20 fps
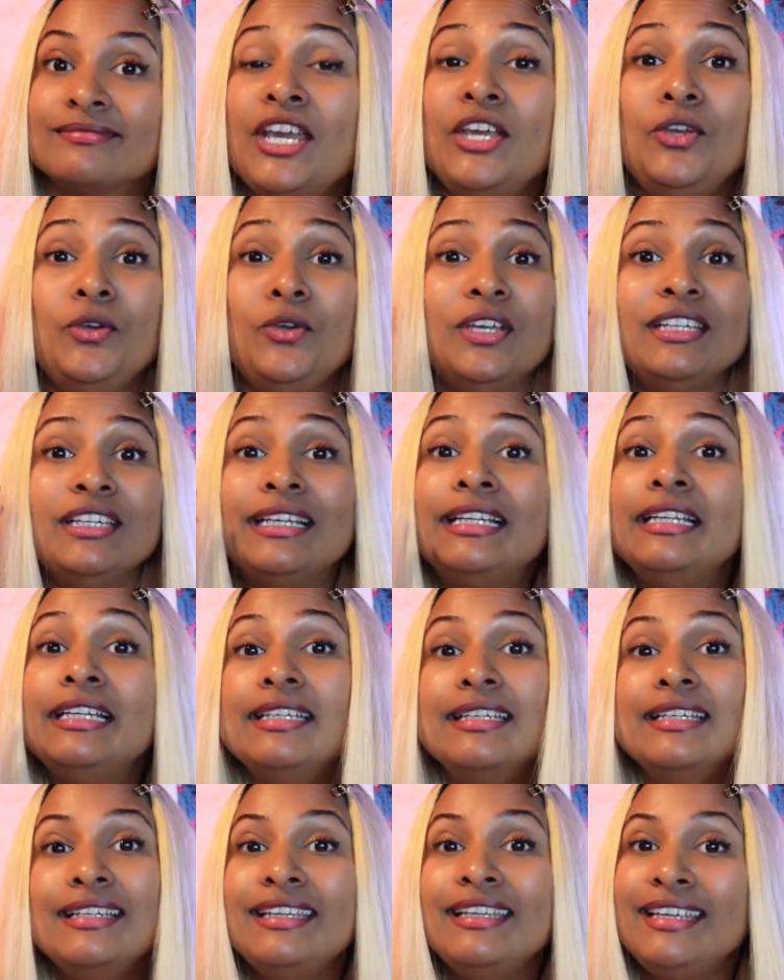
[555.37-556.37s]
you can
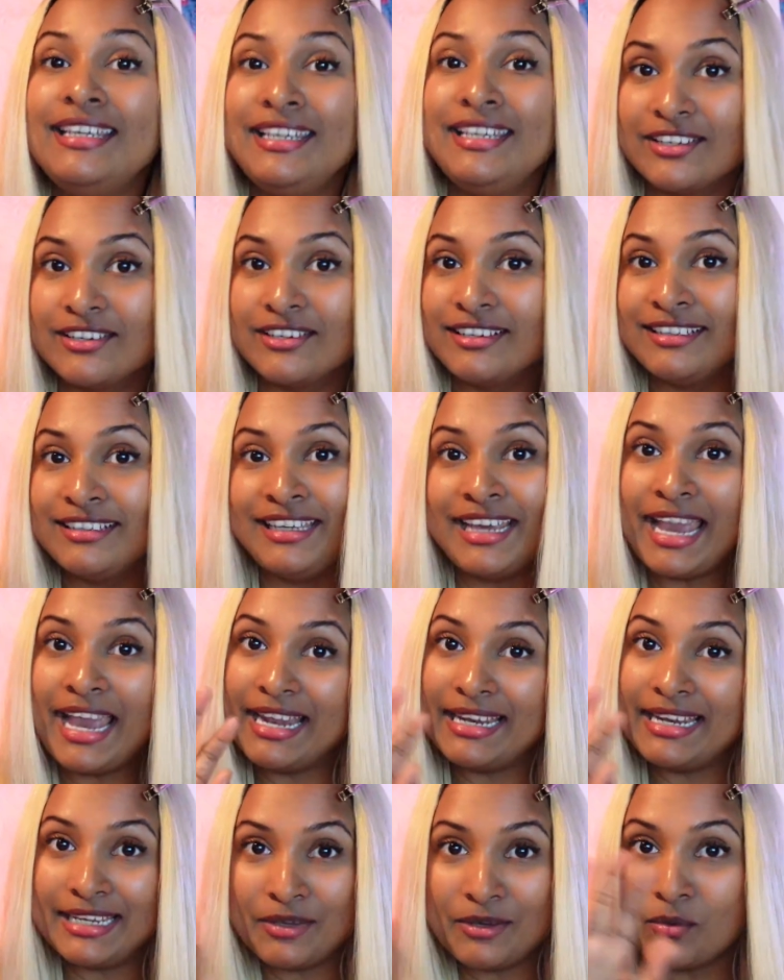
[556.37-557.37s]
clearly hear the
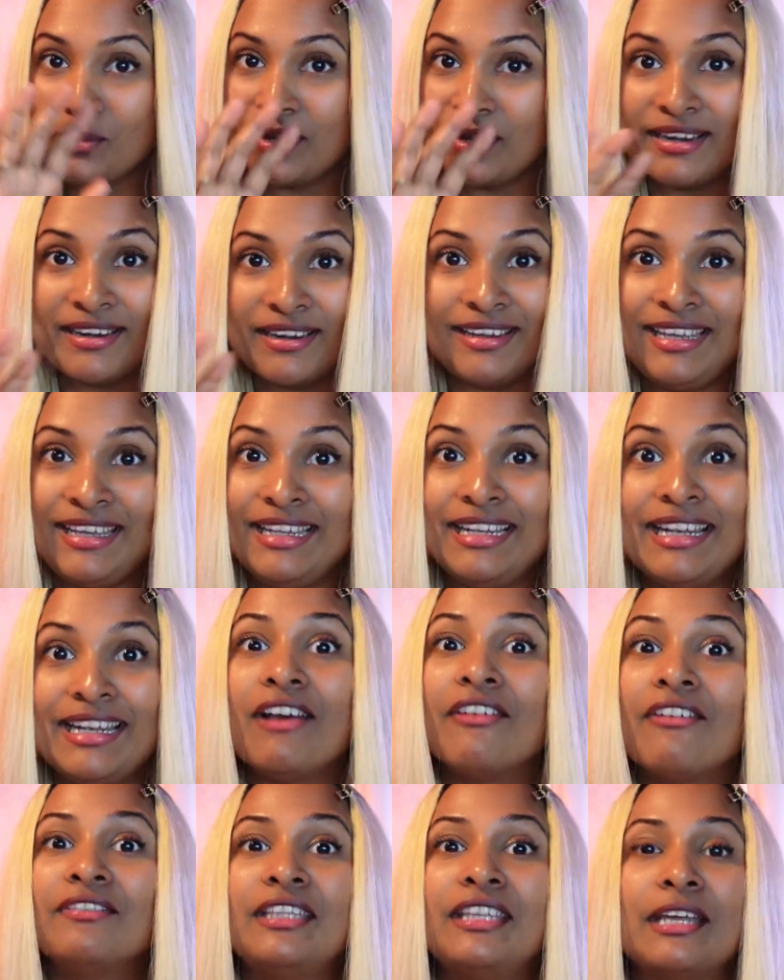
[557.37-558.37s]
ending where he
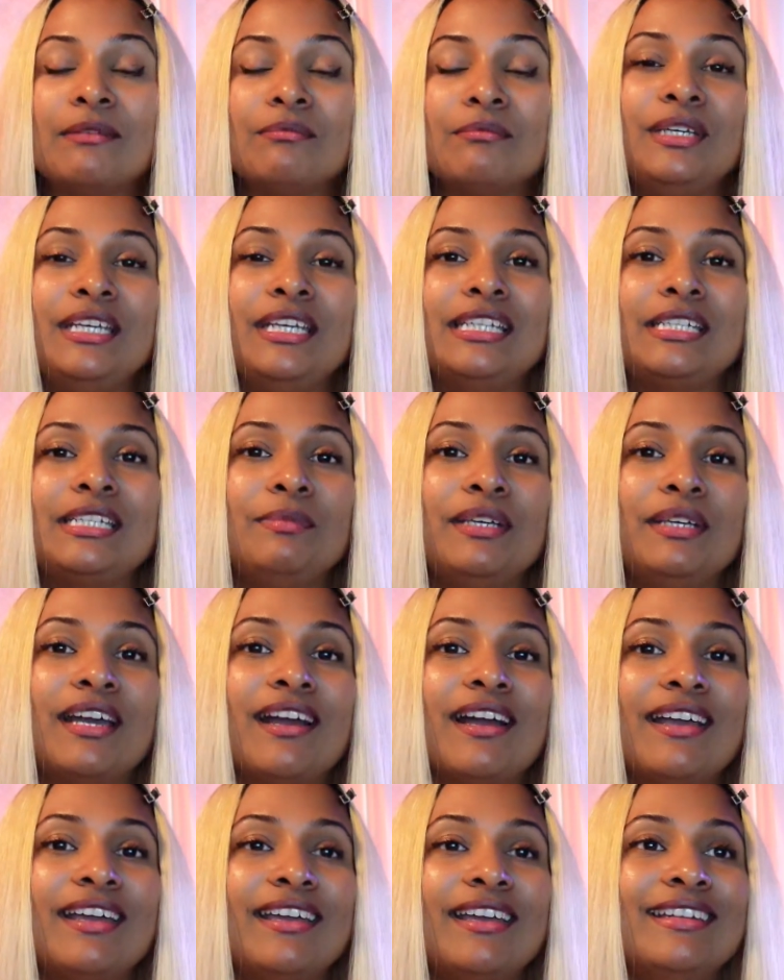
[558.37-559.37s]
left that piece
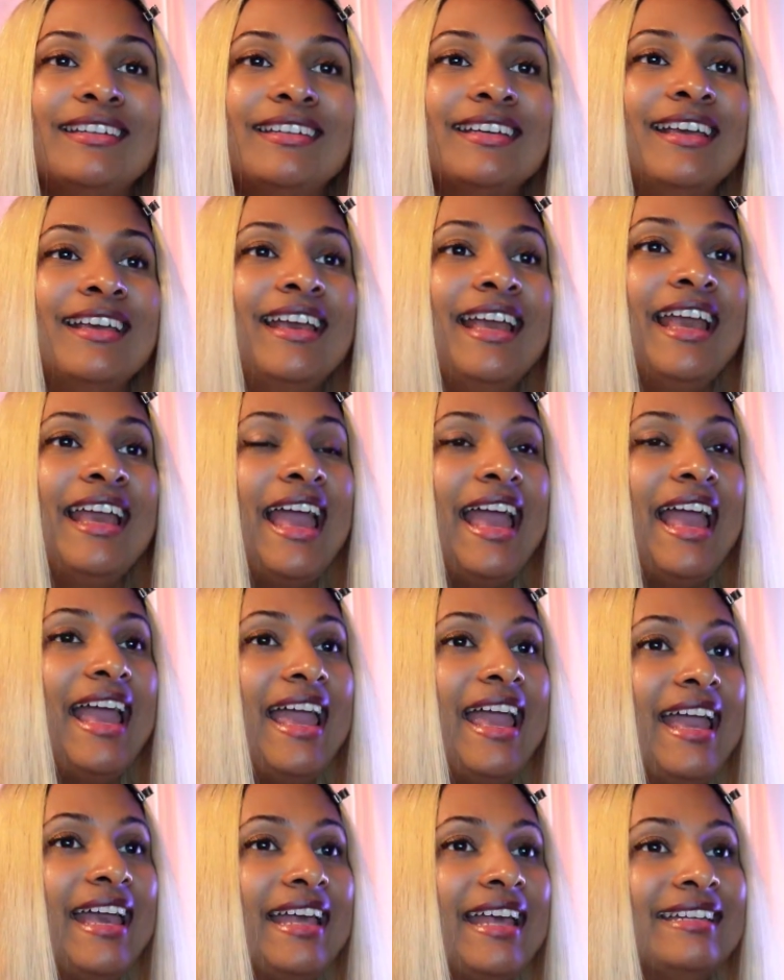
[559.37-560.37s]
behind,
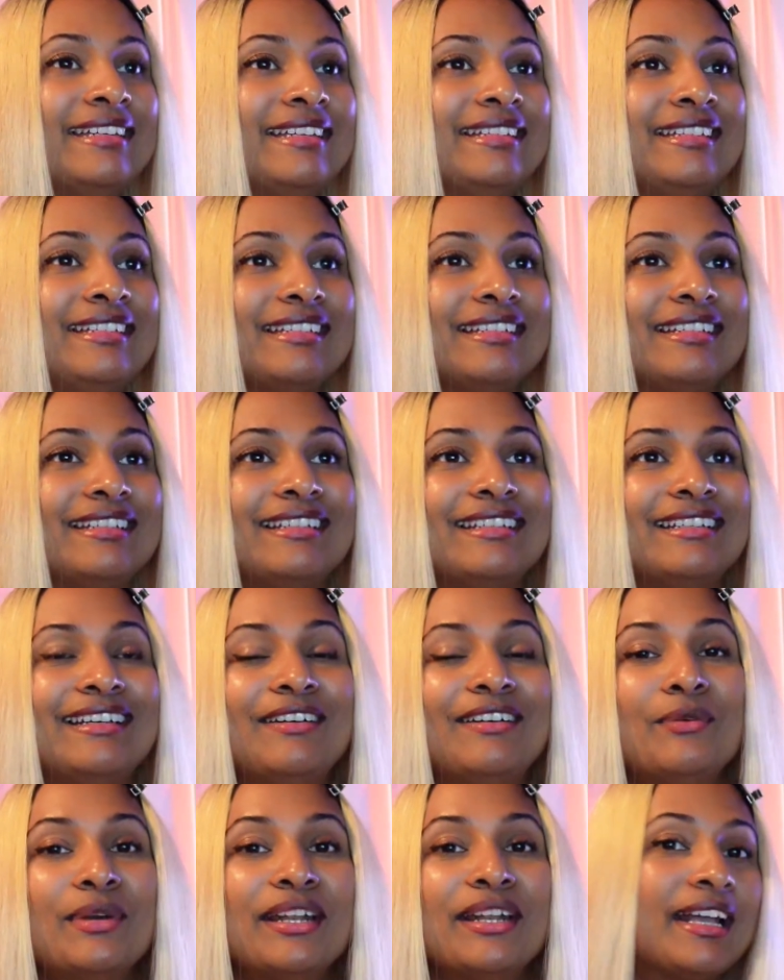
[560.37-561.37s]
and
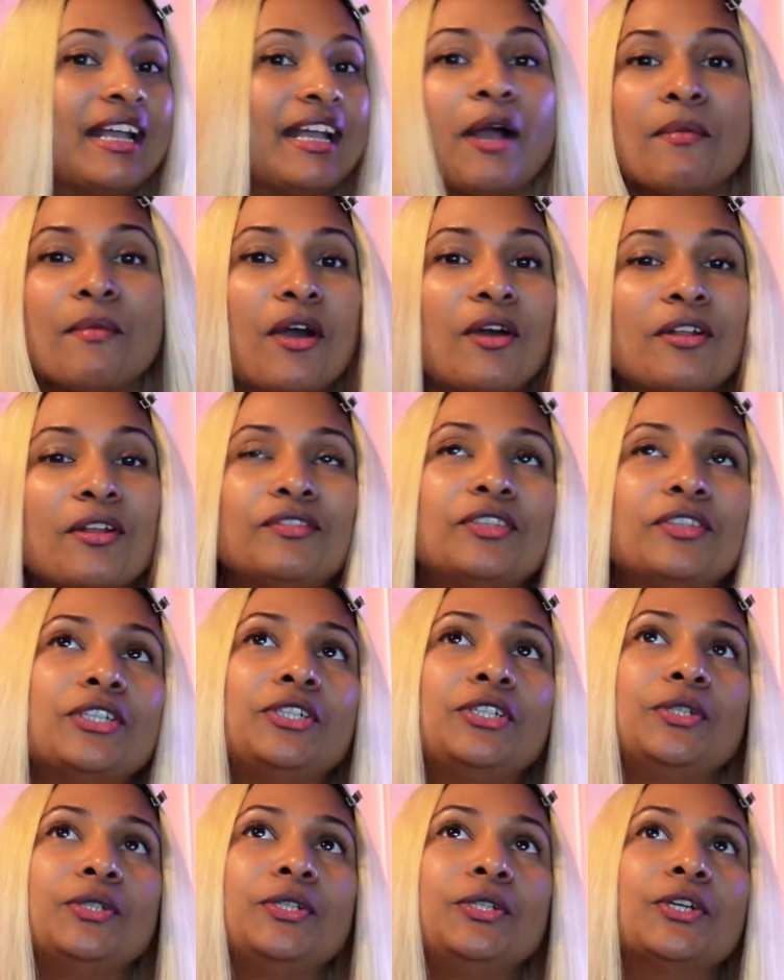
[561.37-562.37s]
when I come out of the
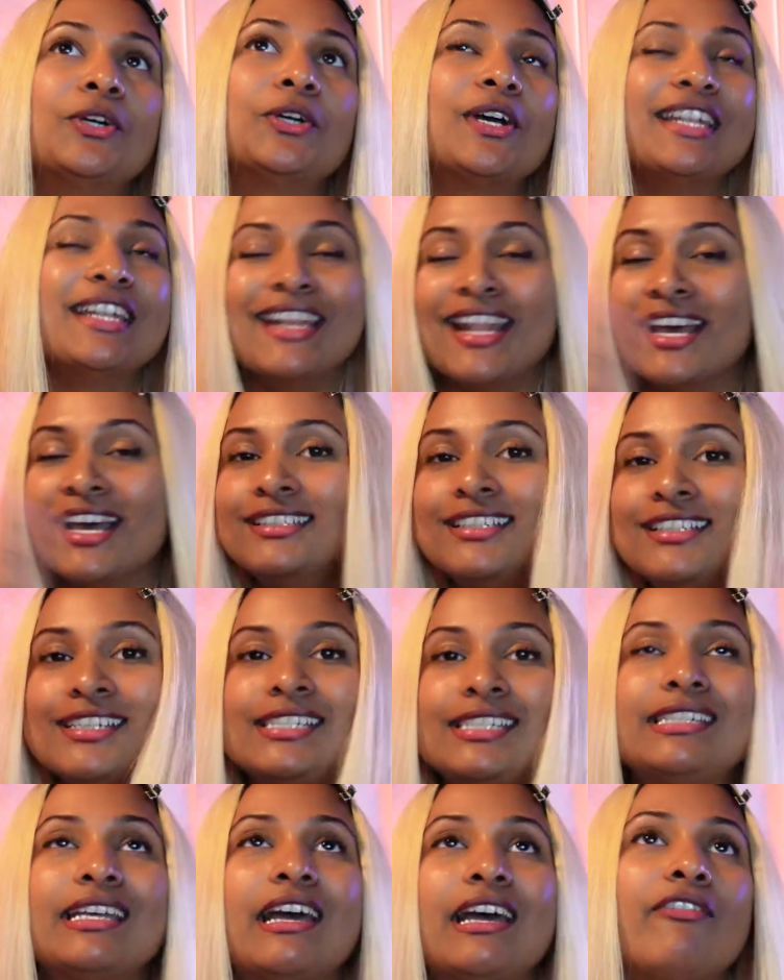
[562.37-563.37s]
studio, another
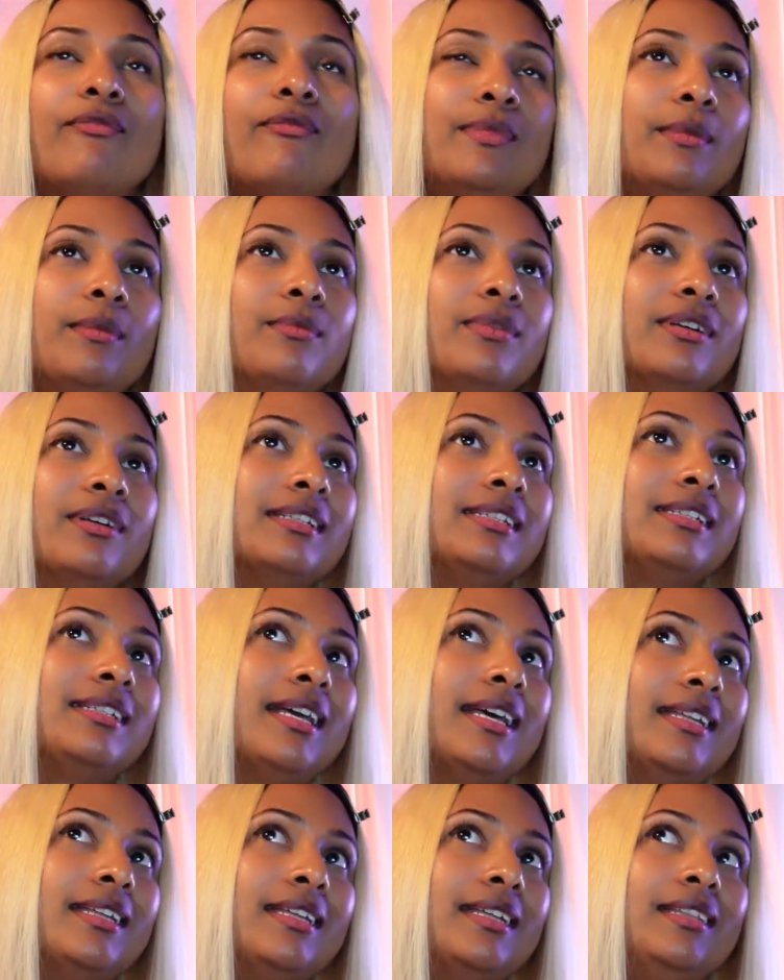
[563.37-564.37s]
staff member is
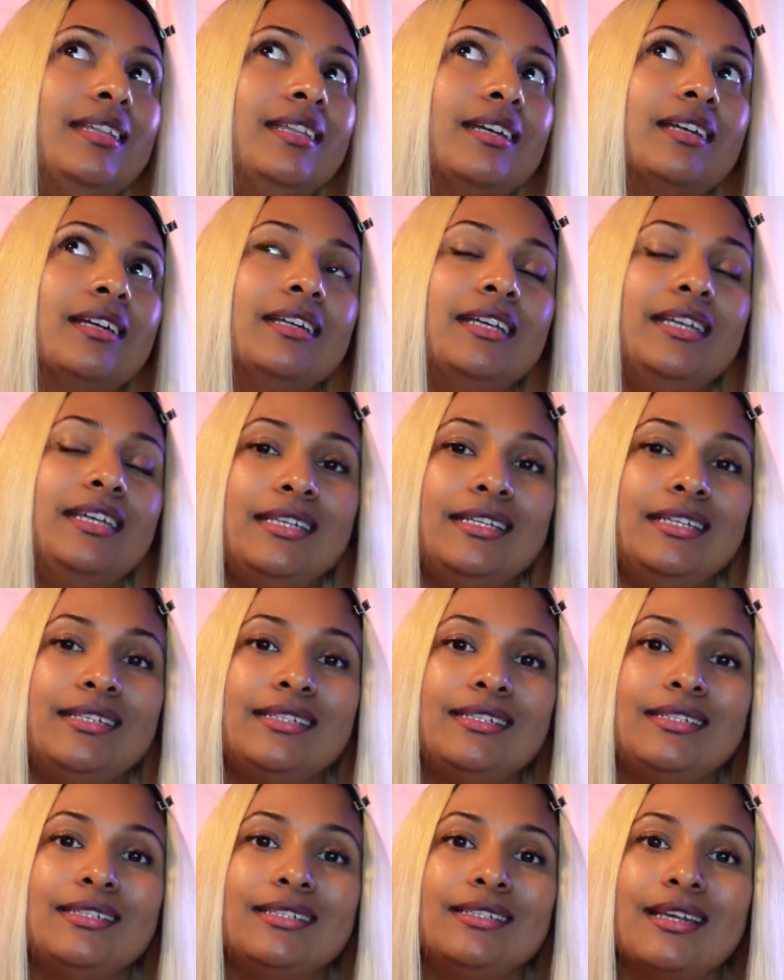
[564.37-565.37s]
standing there.
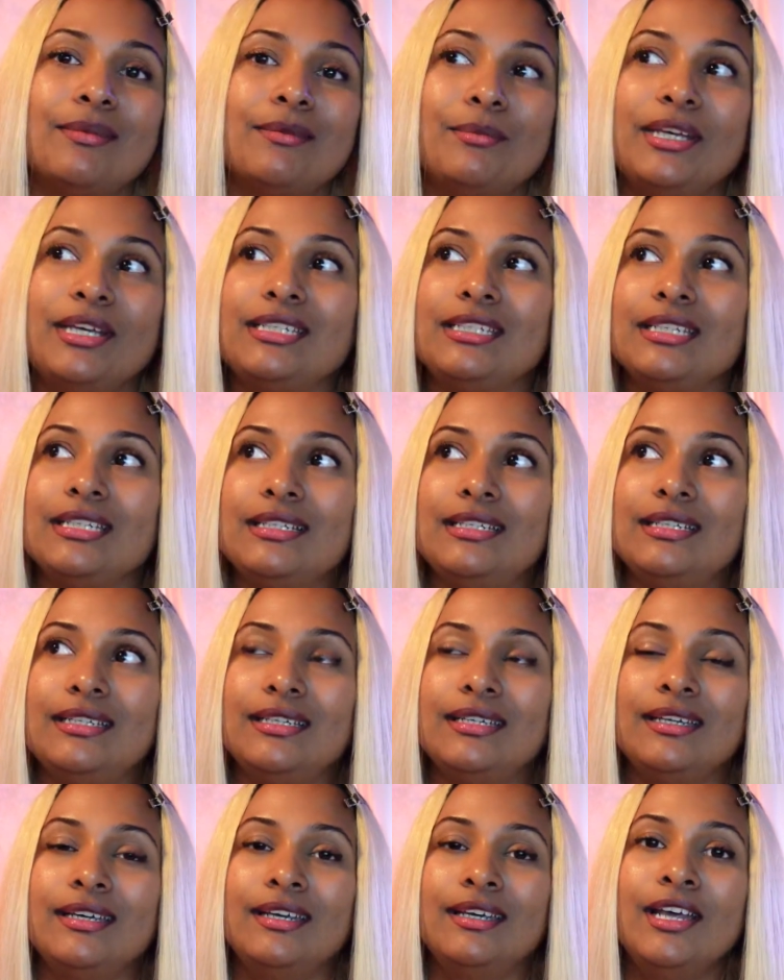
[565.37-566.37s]
He's
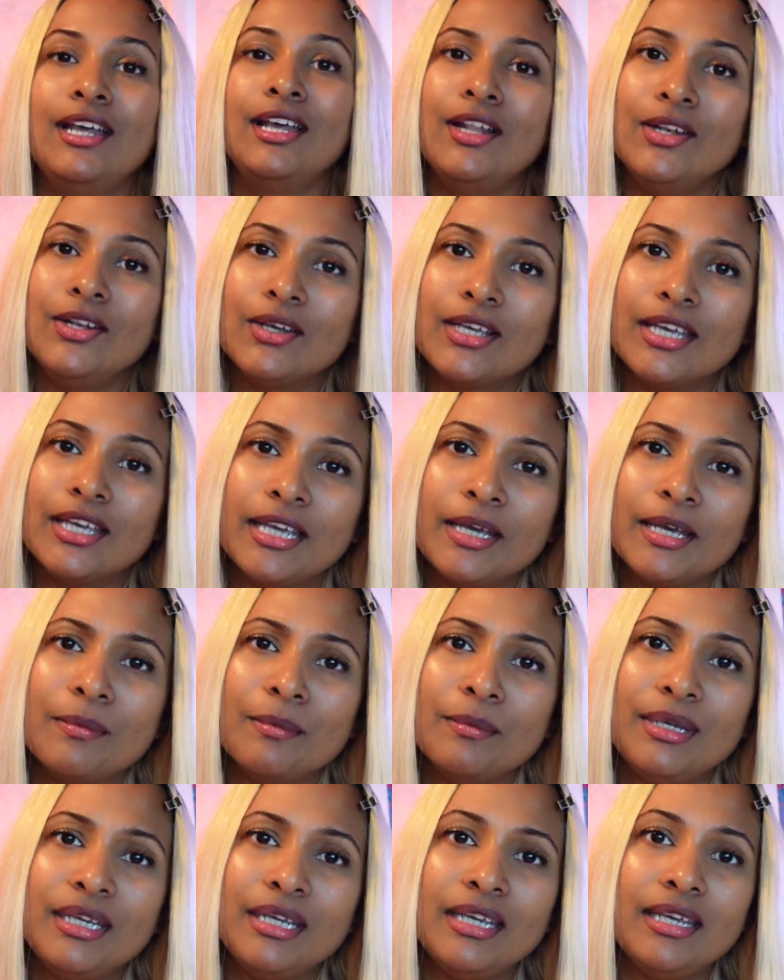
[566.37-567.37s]
basically looking at
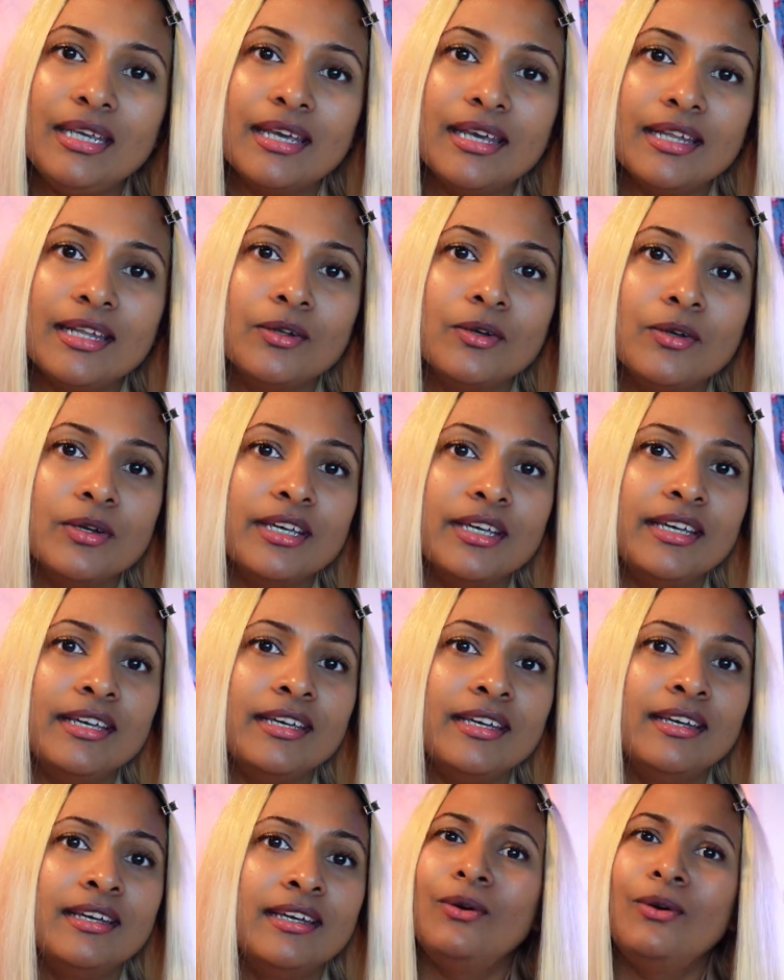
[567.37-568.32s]
me and going,